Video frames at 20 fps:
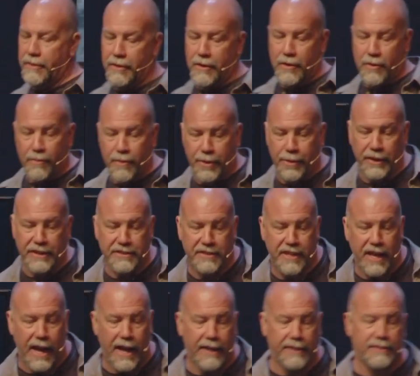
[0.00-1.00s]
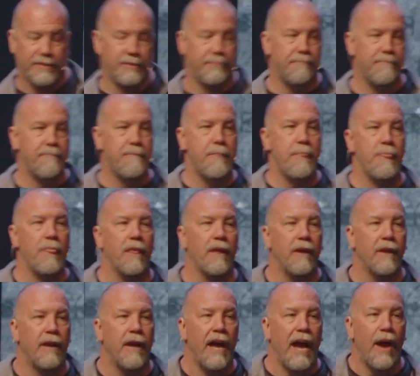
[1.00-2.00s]
with these guys.
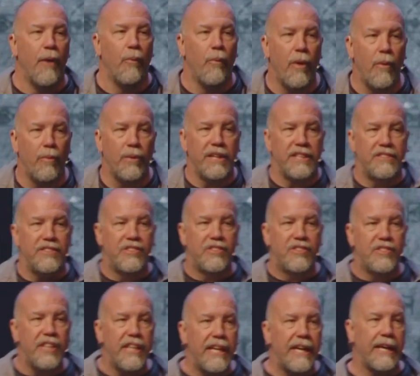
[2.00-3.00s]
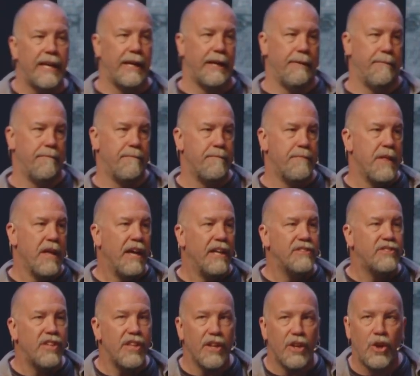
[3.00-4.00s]
And what we see is
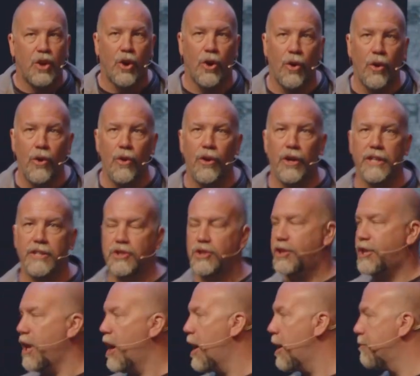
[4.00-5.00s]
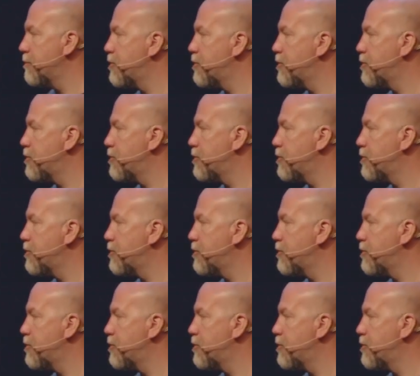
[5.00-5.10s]
that courage comes.